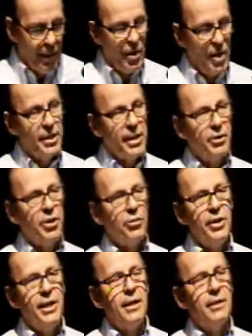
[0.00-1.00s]
Well, there are
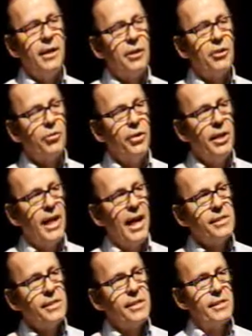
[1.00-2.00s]
three
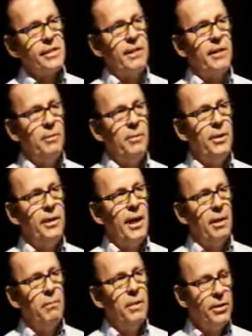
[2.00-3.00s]
gases that can be
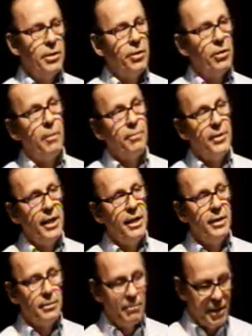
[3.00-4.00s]
emitted or
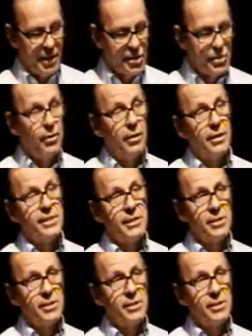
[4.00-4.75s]
taken by soils.